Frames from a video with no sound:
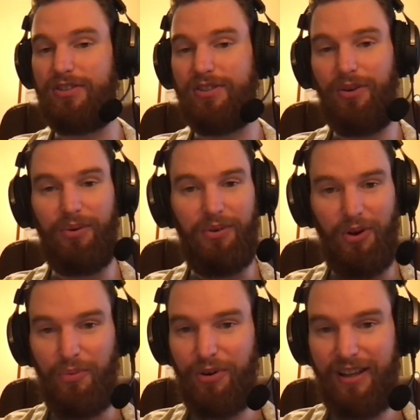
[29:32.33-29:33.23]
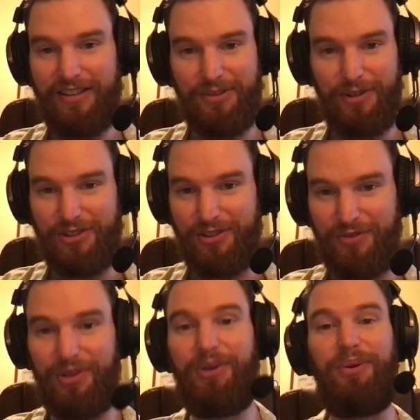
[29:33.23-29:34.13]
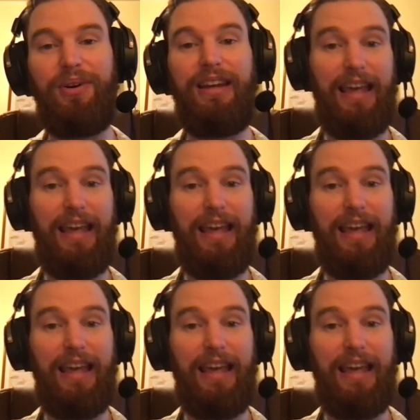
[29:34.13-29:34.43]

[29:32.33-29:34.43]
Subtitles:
so no more late submissions for you.